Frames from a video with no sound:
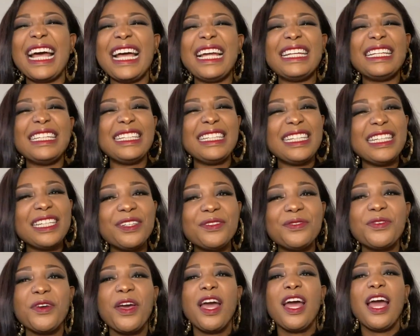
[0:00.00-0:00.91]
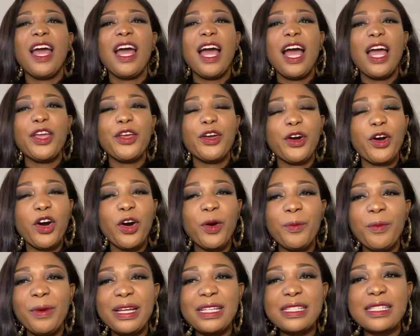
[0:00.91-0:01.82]
And leave your
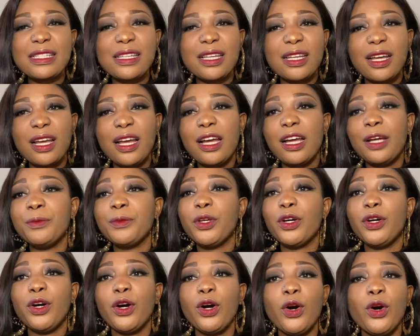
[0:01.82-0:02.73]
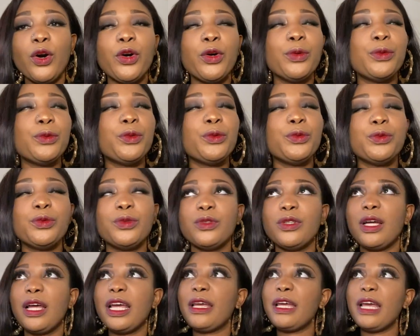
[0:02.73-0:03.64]
comments,
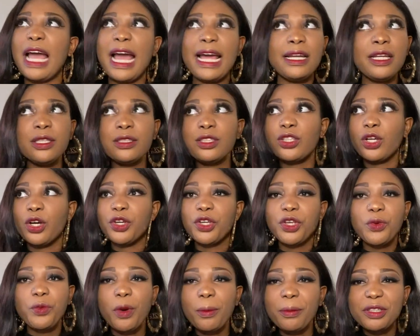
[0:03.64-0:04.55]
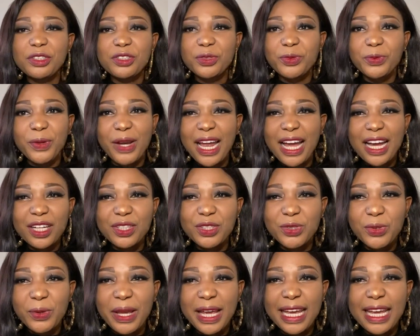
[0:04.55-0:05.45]
any song you want me to
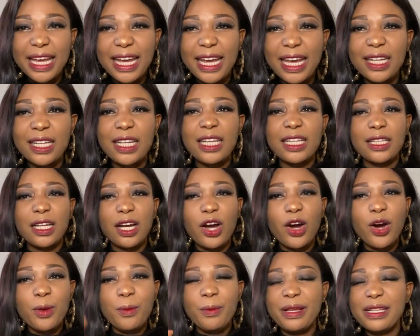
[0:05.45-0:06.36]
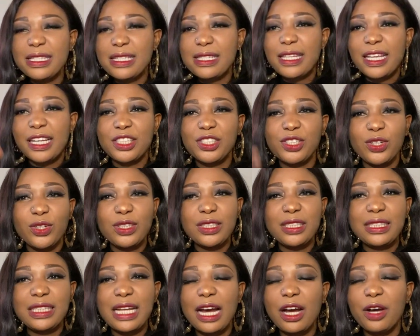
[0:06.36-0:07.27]
react to again in the comment
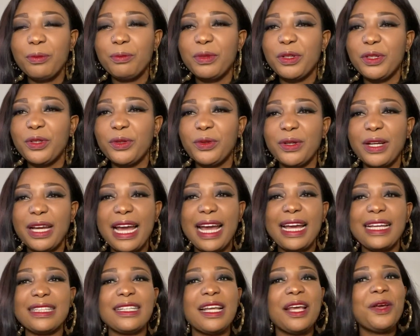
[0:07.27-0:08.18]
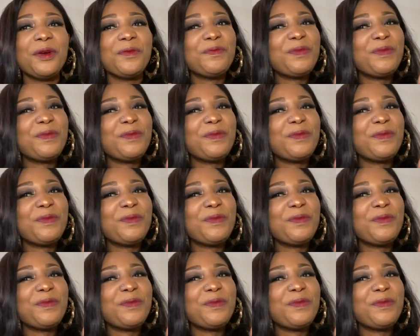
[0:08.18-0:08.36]
section down below, guys.